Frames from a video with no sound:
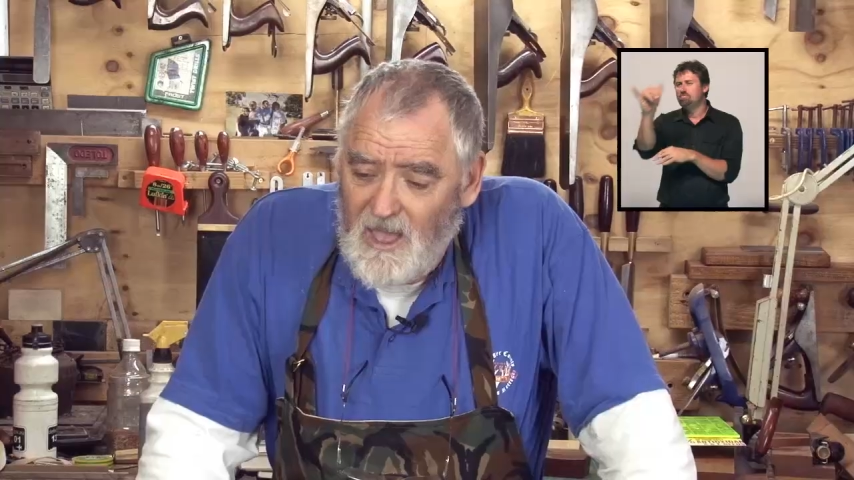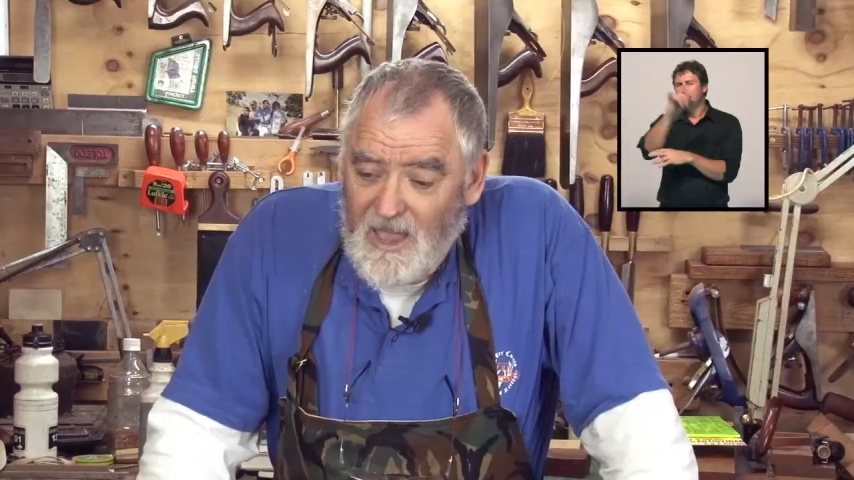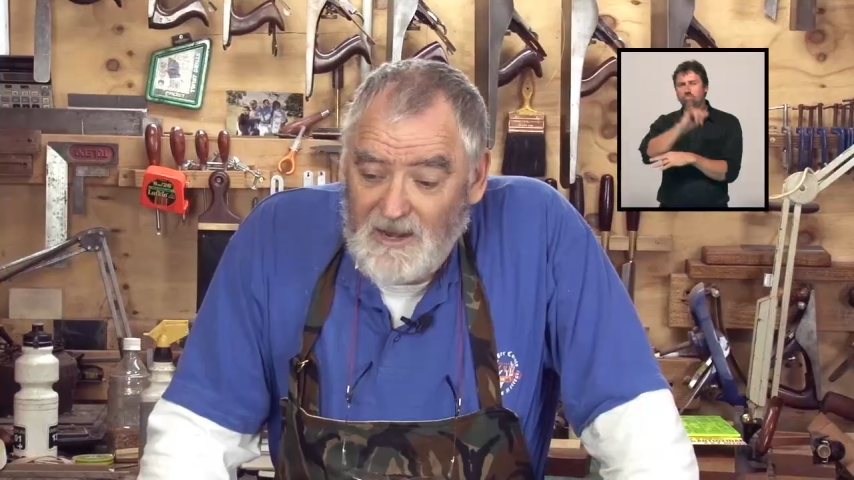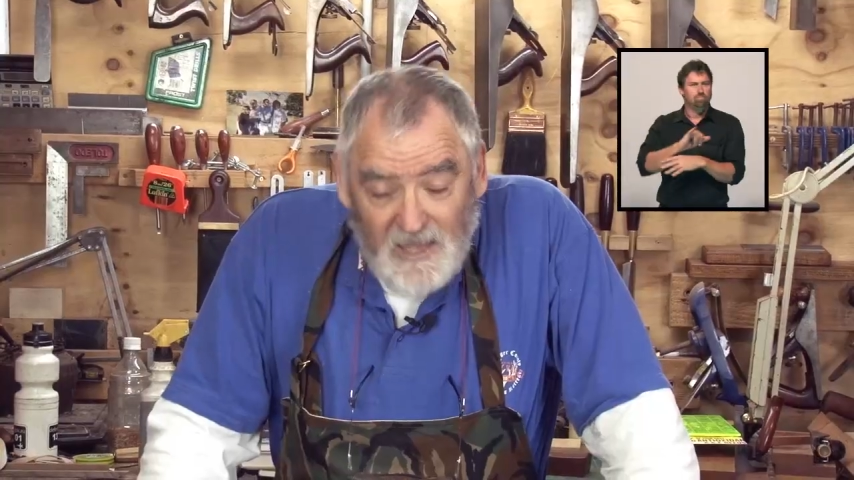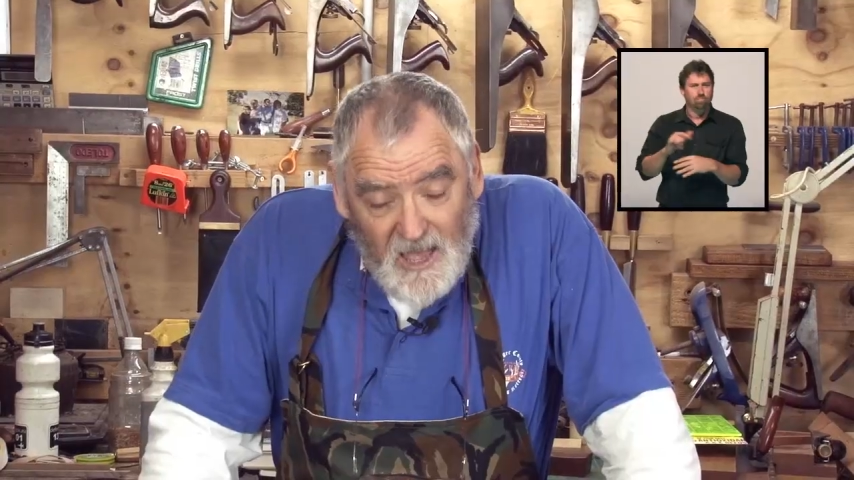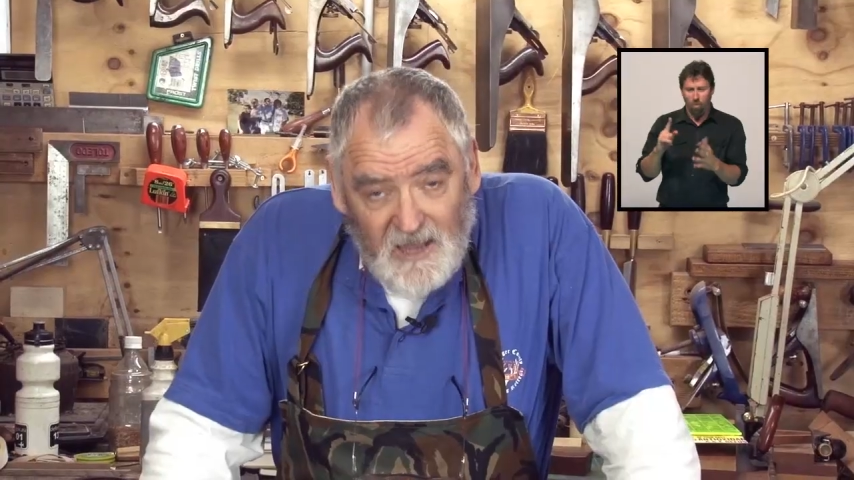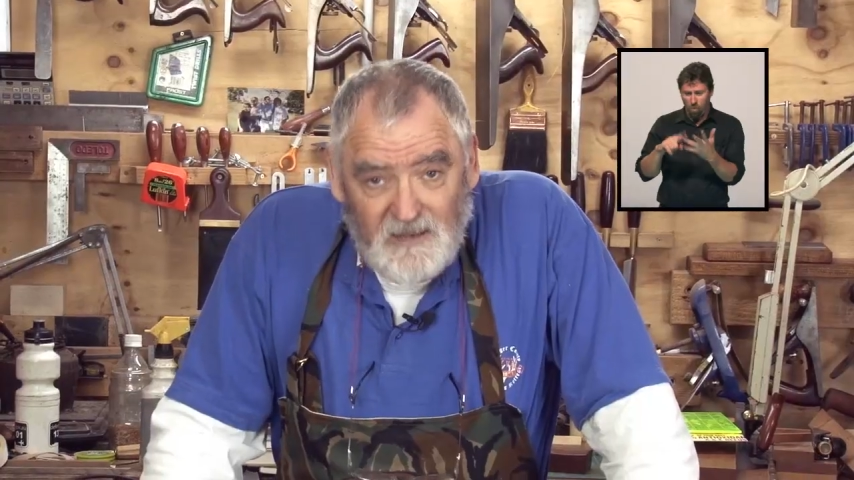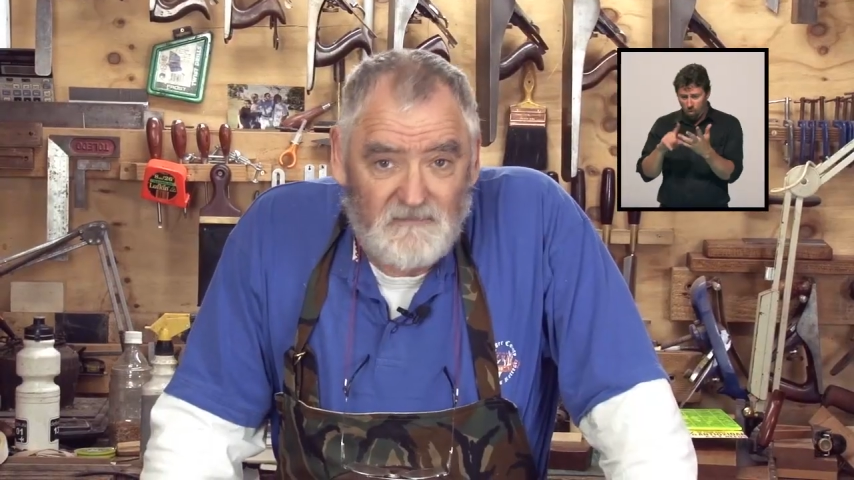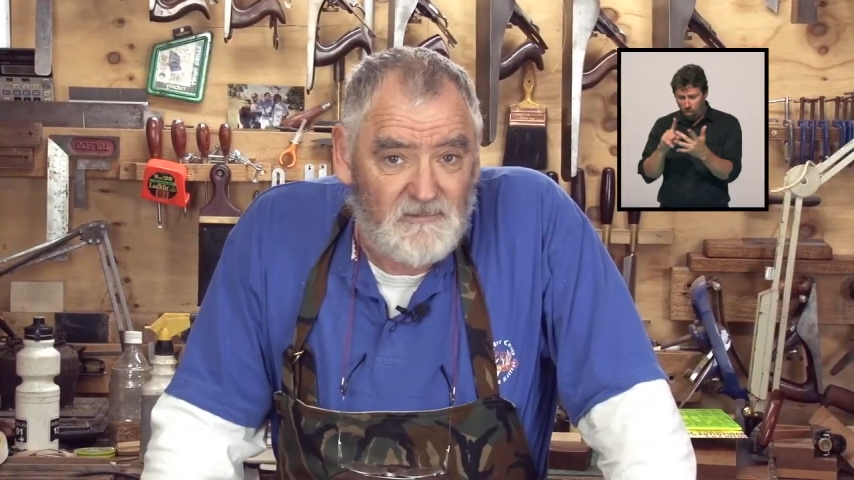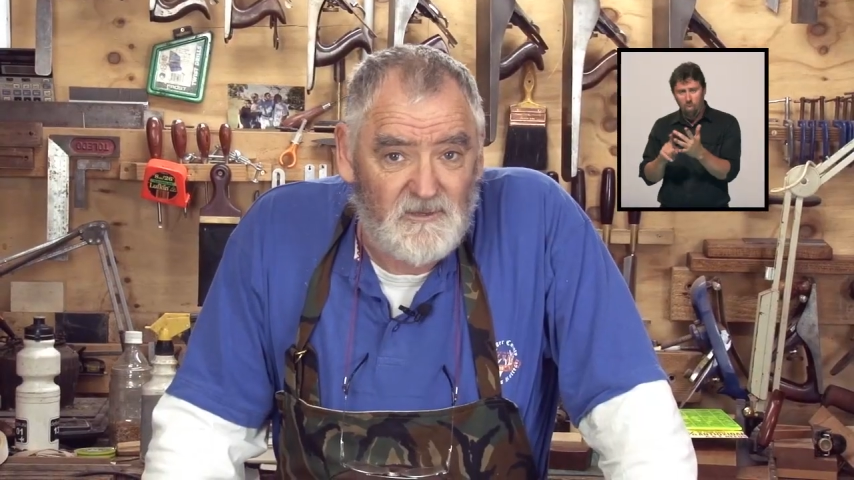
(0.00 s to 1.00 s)
And
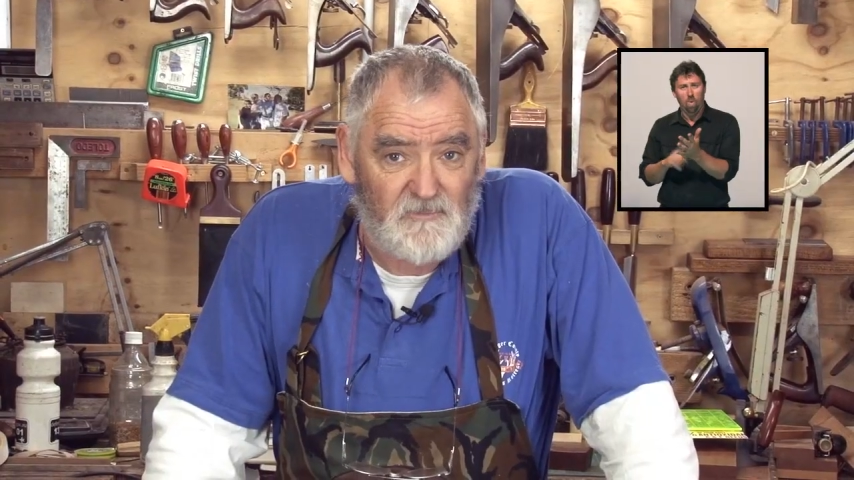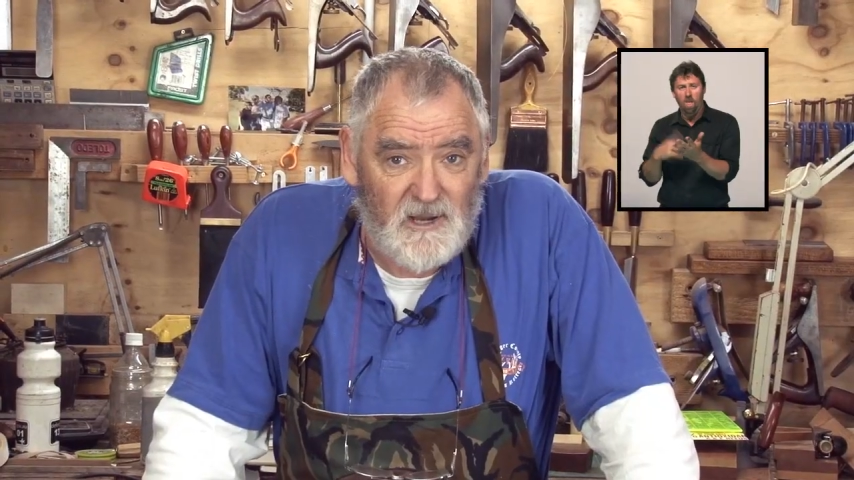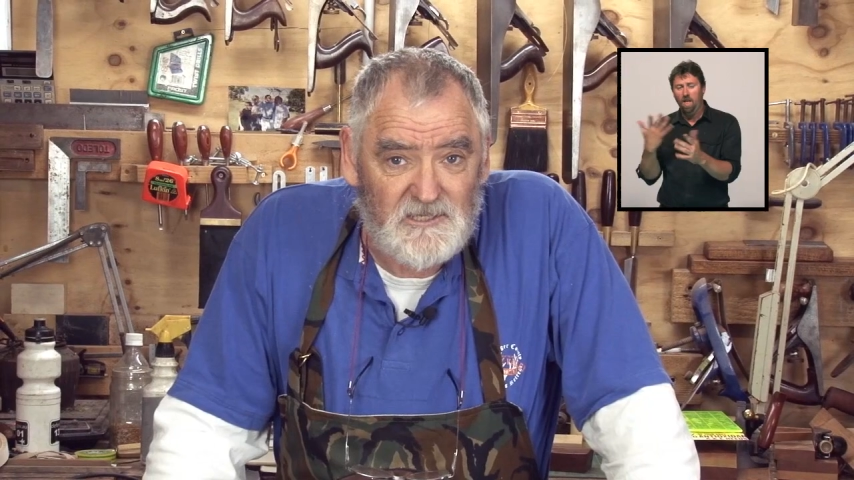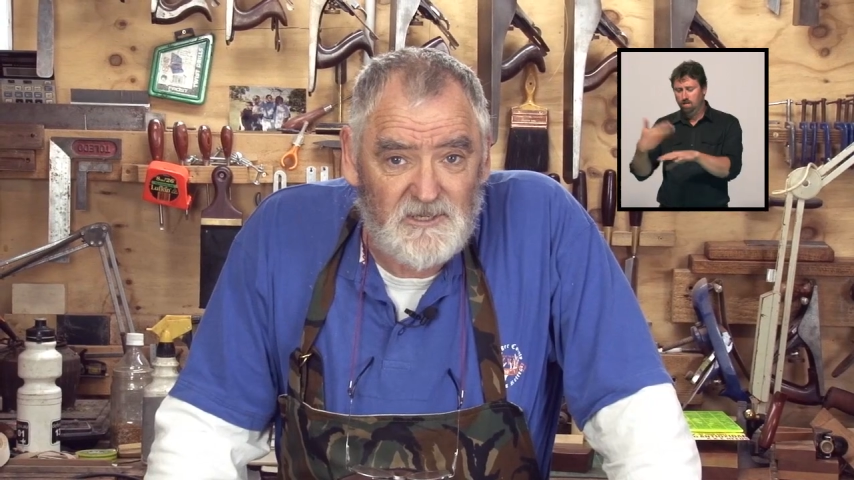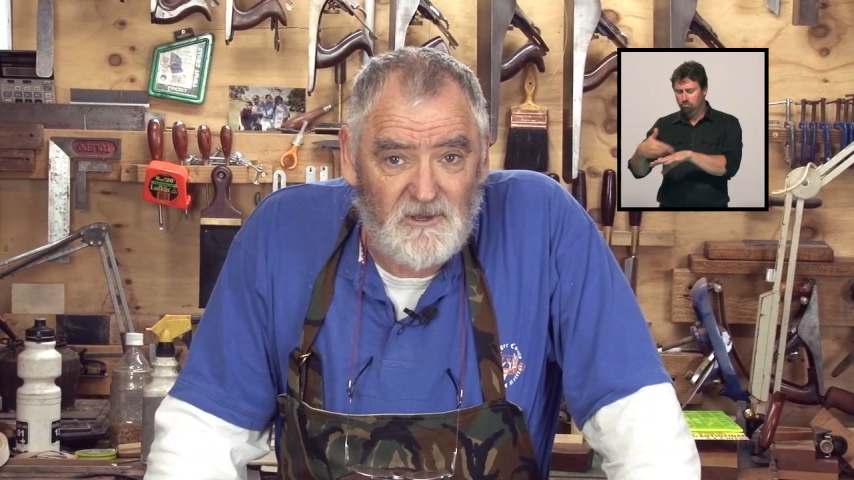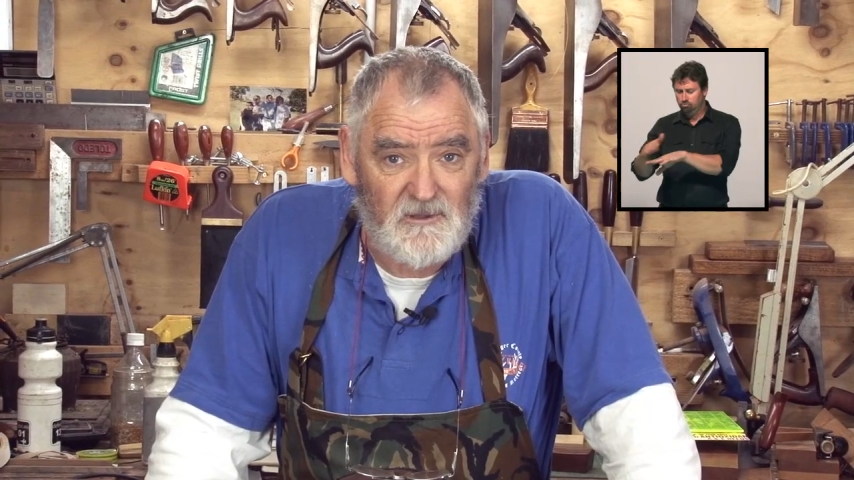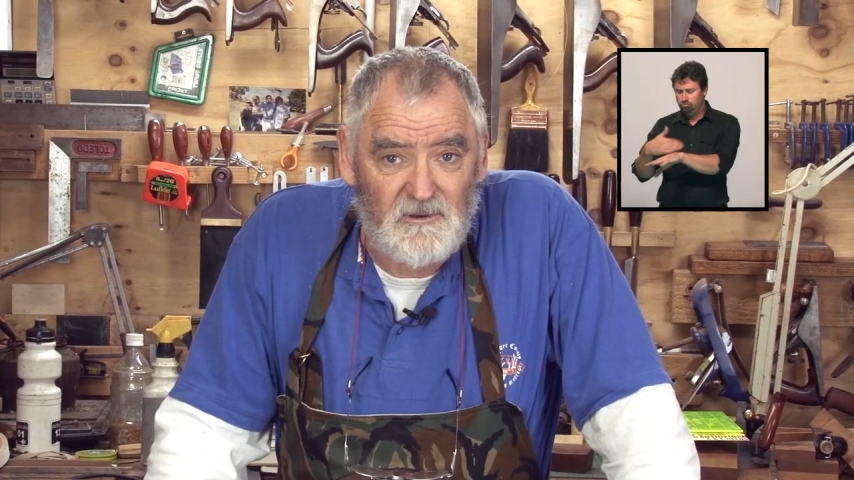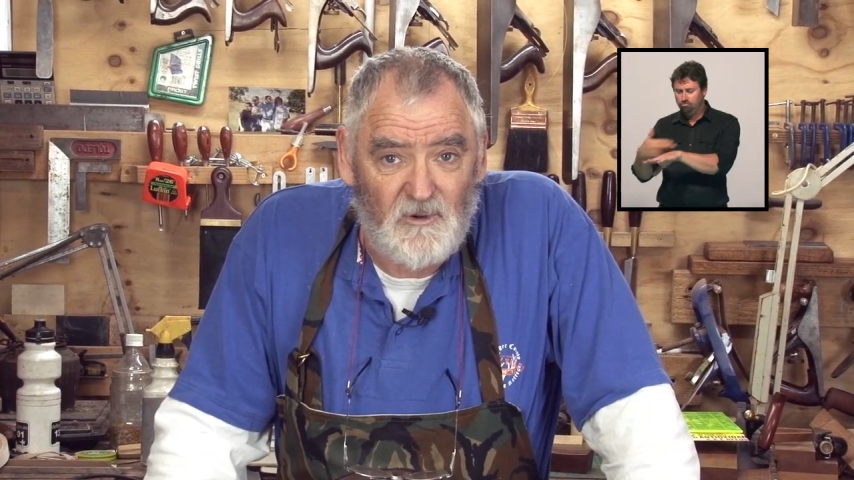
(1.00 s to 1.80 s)
again, you brush it on